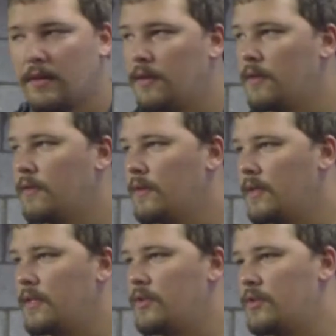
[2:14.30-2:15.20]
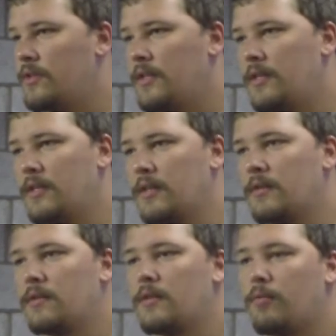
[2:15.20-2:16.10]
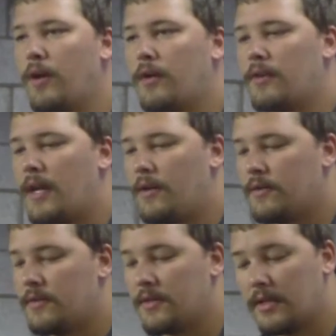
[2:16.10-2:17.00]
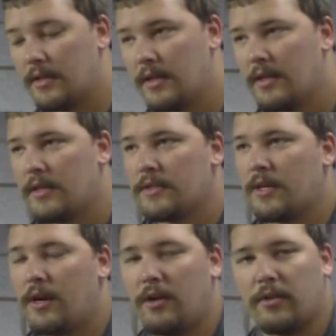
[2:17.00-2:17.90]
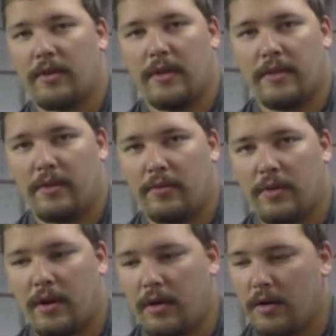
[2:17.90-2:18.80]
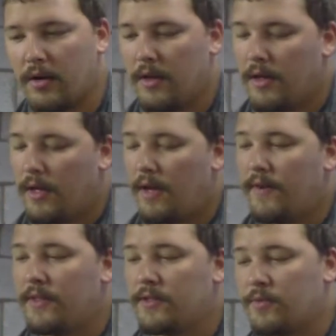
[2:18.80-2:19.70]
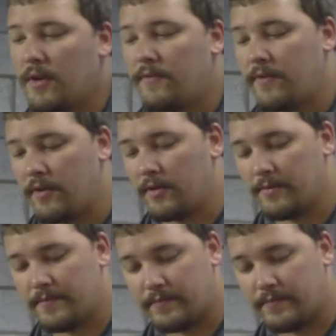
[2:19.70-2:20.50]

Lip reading: and you just needed to break her down to haul her in the old car. I've had this rod for